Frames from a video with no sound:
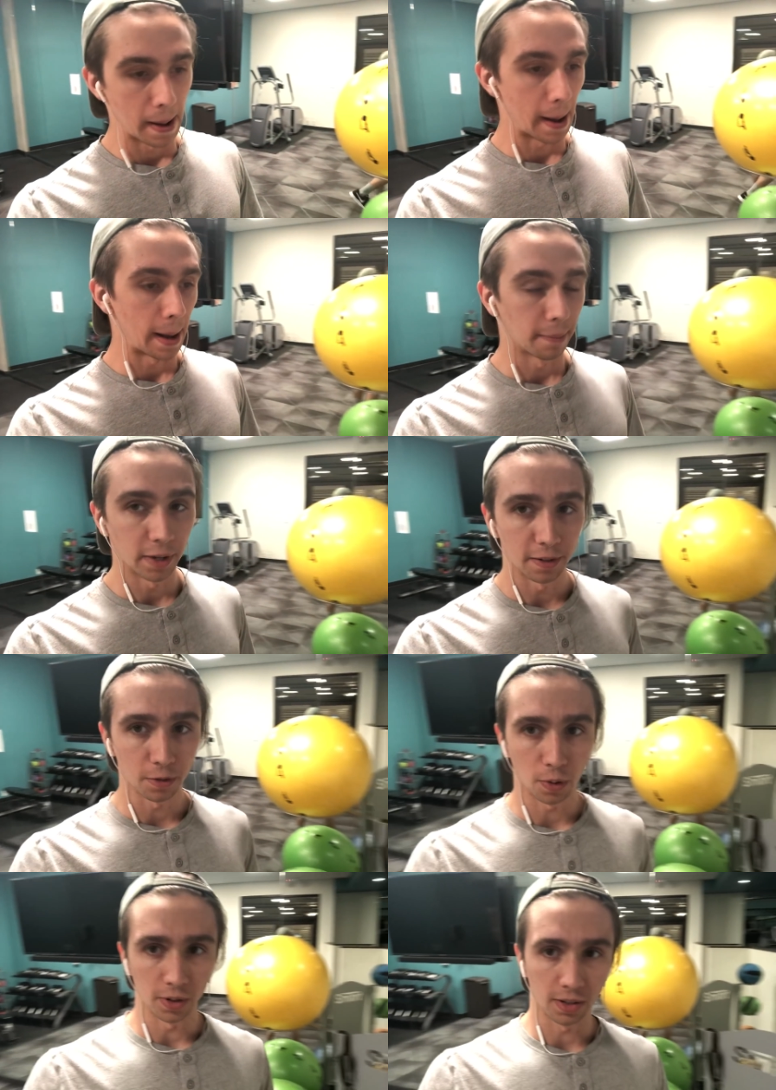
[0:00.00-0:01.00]
And
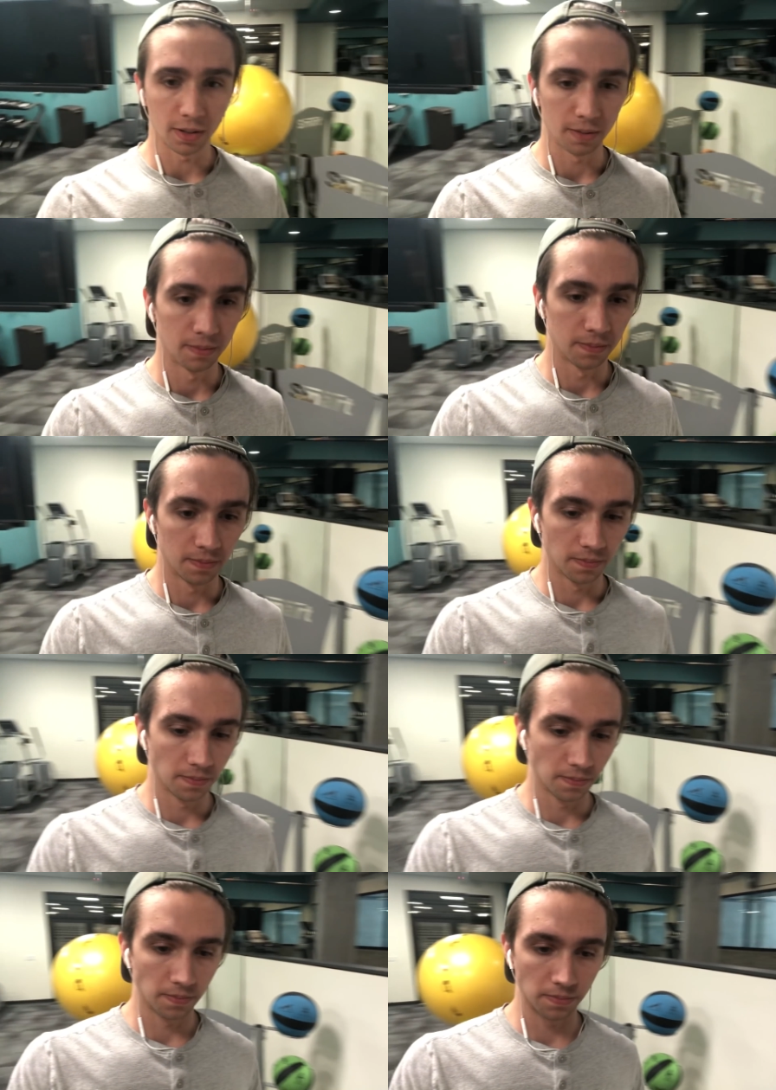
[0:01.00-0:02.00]
of course,
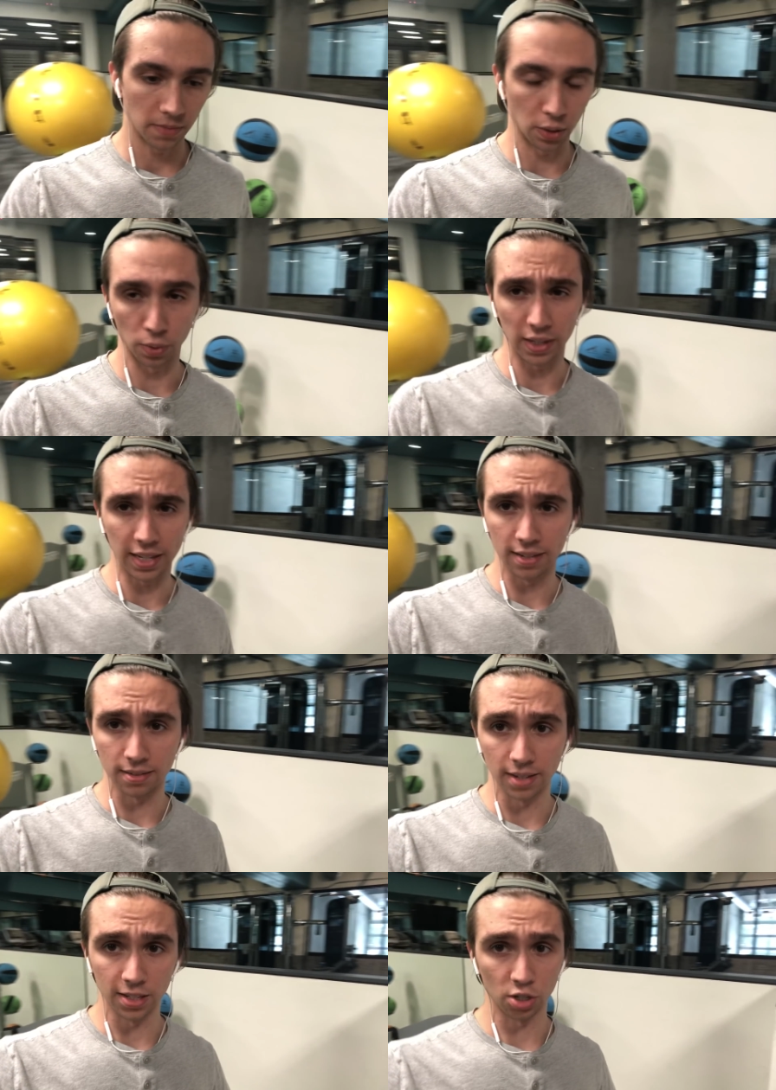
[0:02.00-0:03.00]
it really
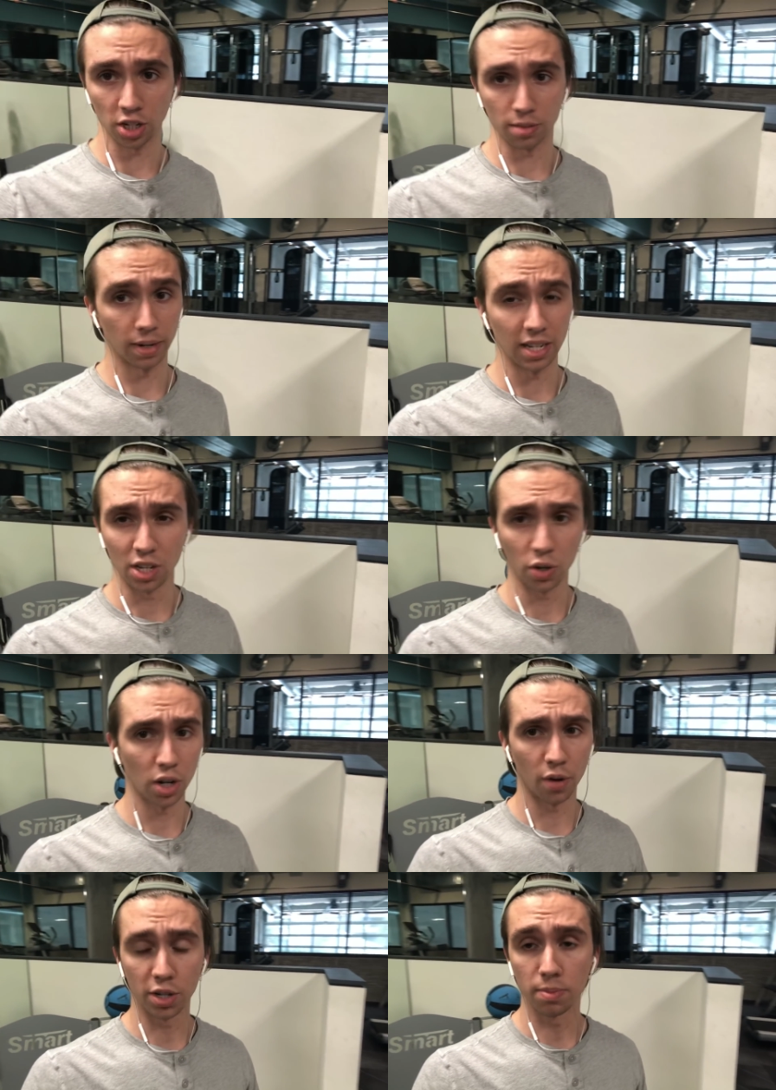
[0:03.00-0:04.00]
isn't. It's just money. You
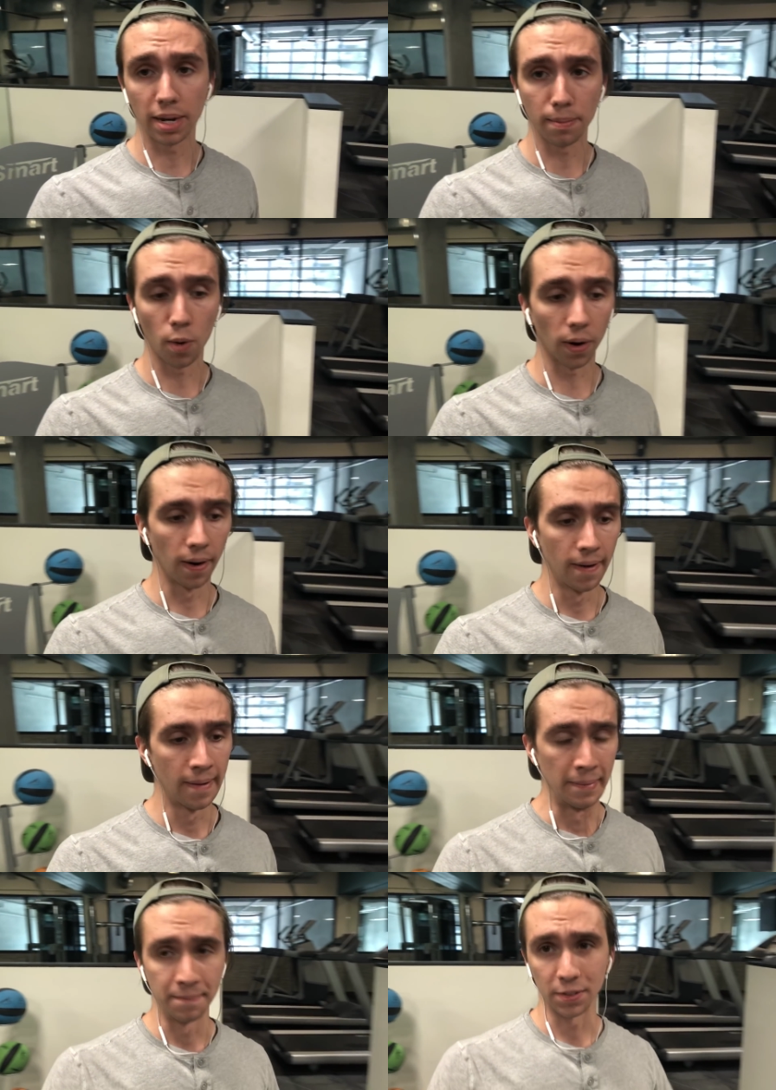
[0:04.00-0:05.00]
can always make more.
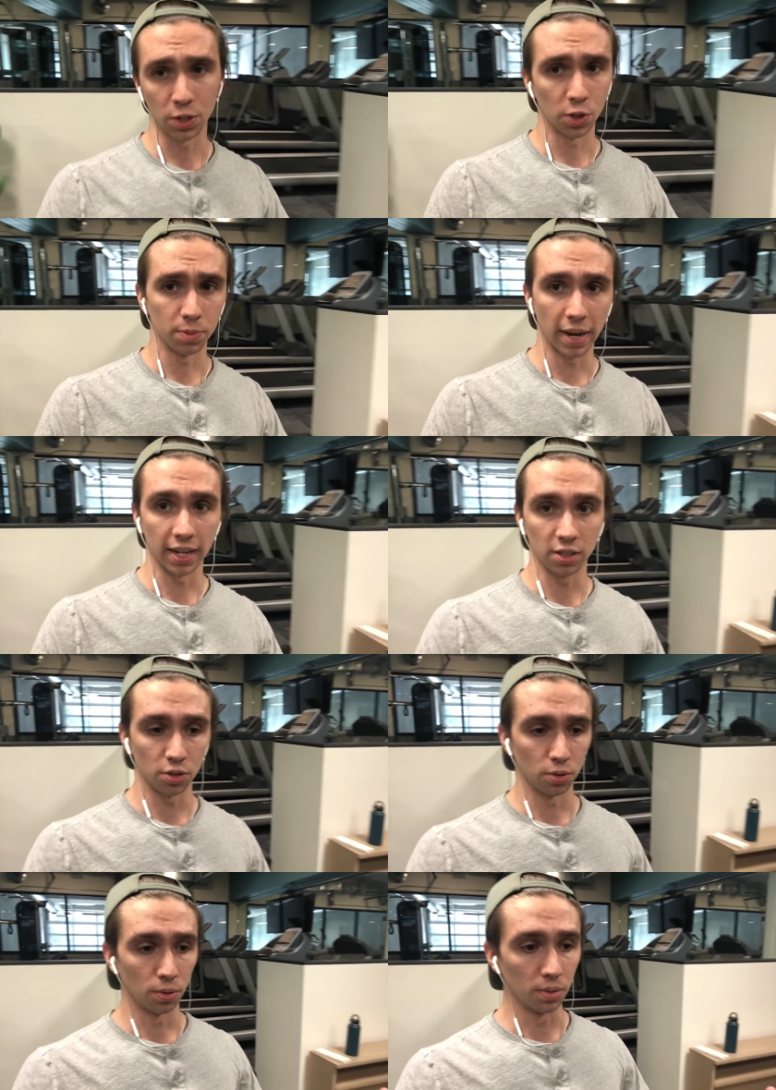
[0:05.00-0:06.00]
This goes back
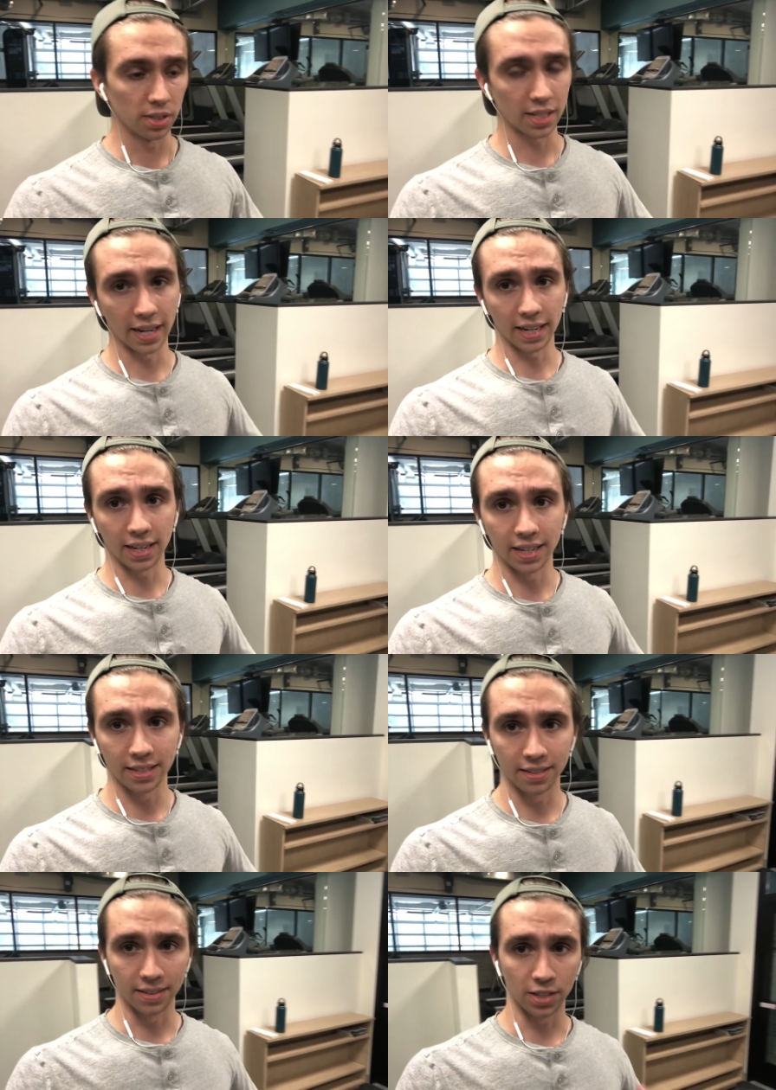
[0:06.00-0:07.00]
to Seneca
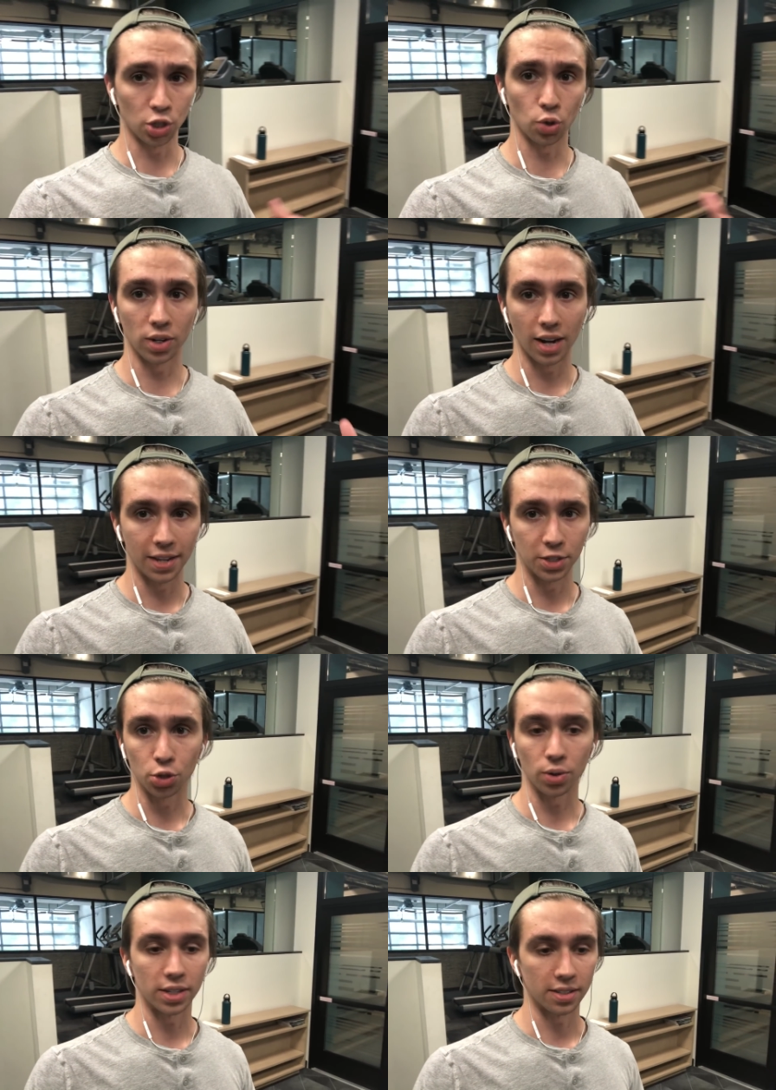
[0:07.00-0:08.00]
and the
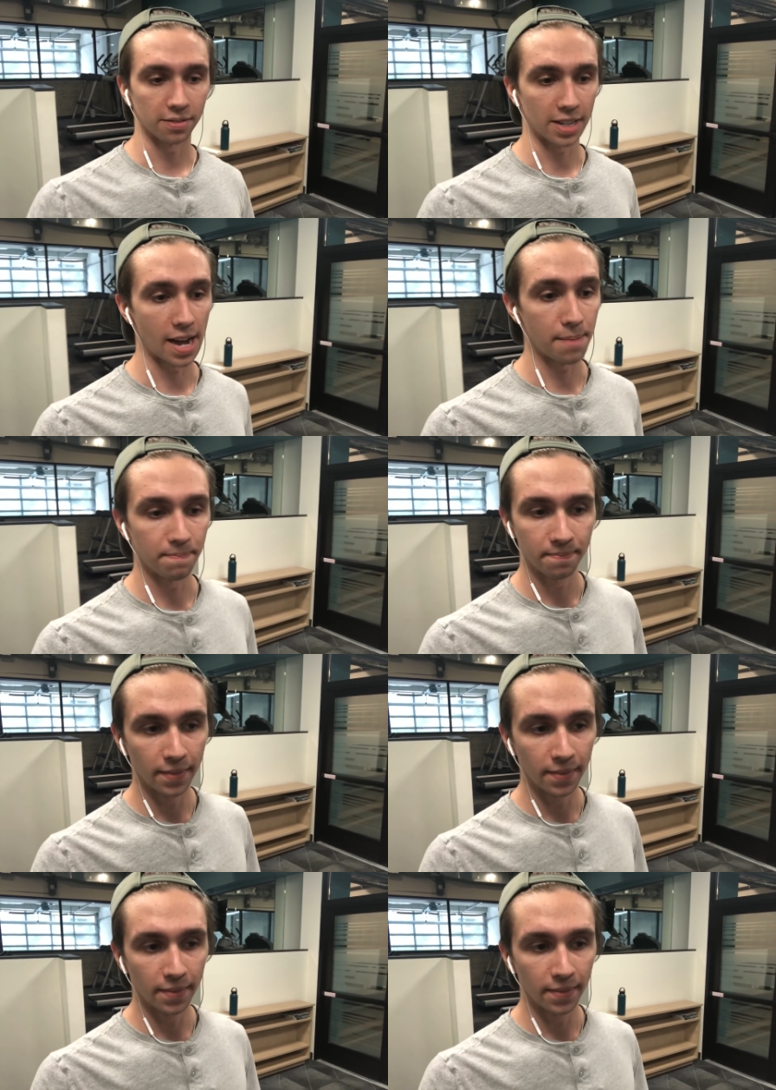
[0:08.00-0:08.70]
shortness of time.